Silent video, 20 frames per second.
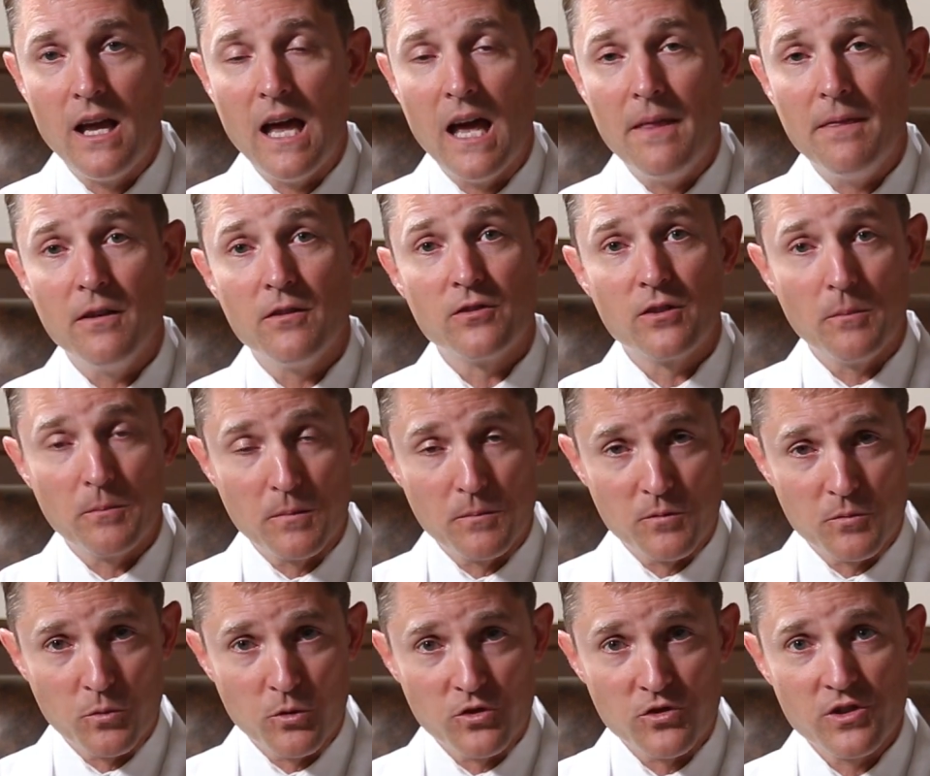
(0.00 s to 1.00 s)
And if
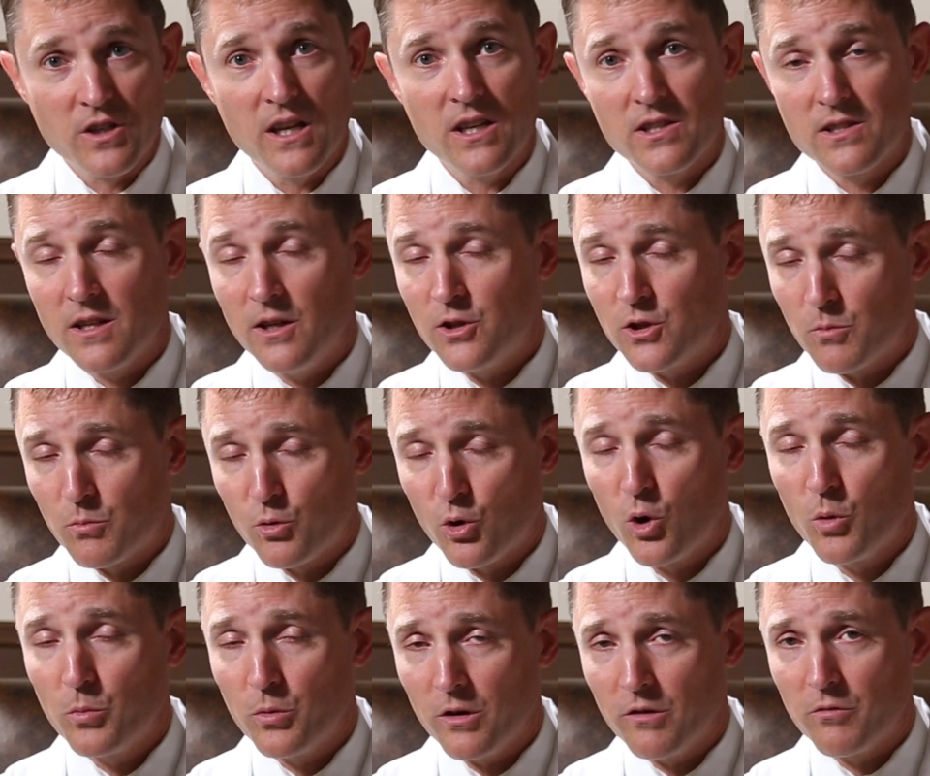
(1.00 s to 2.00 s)
symptoms persist, then it's
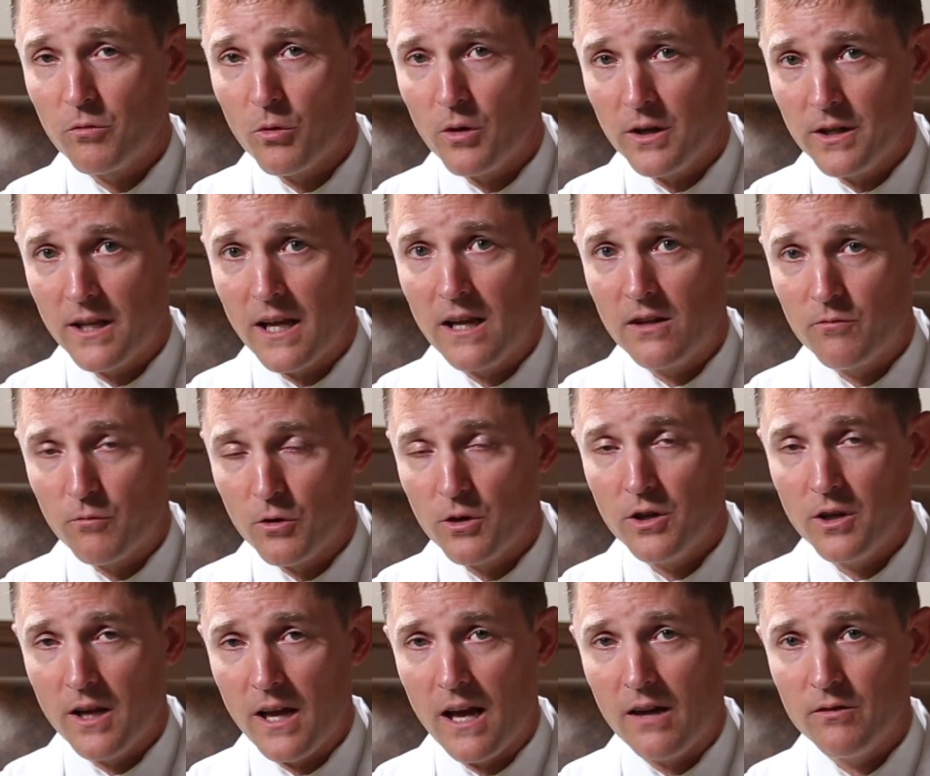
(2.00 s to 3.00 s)
appropriate for, it to, for
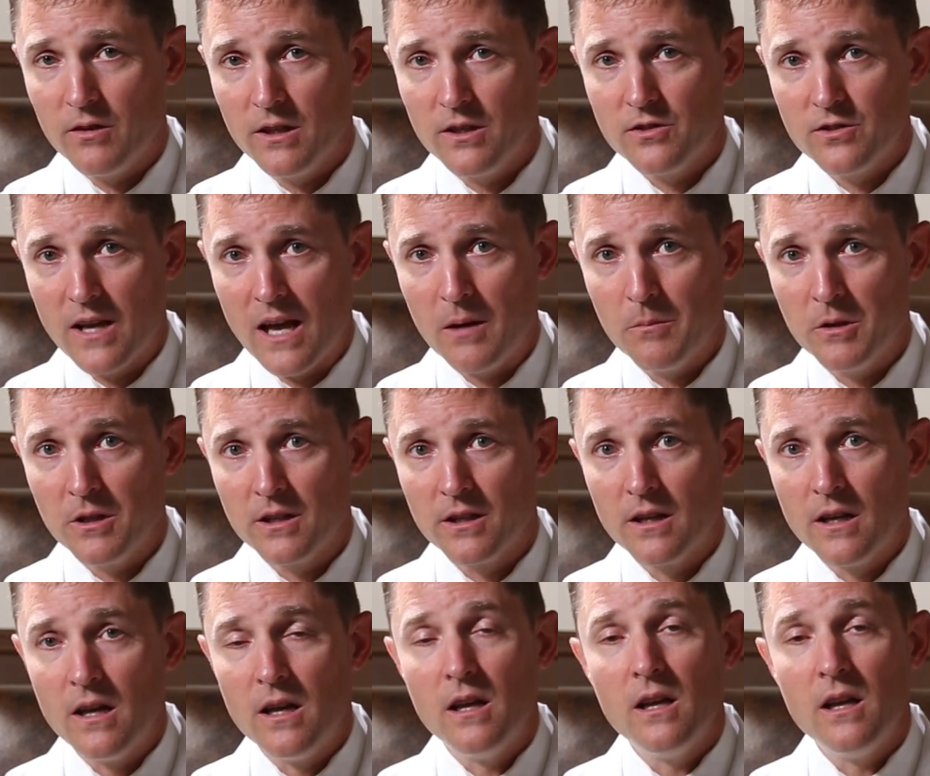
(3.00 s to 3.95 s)
you to have it examined.